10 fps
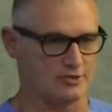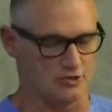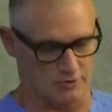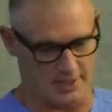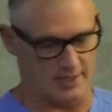
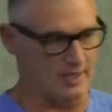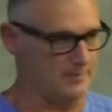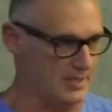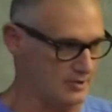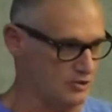So getting
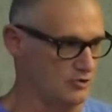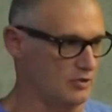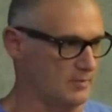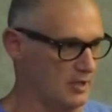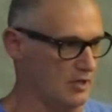up into
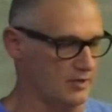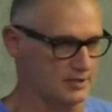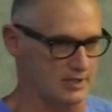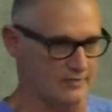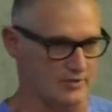them and all this
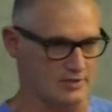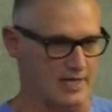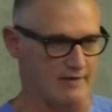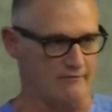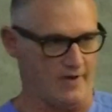stuff because they
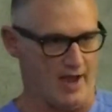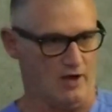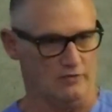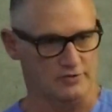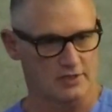have
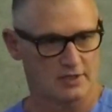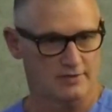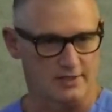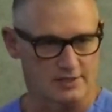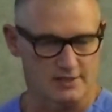valves
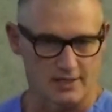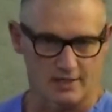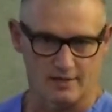that stick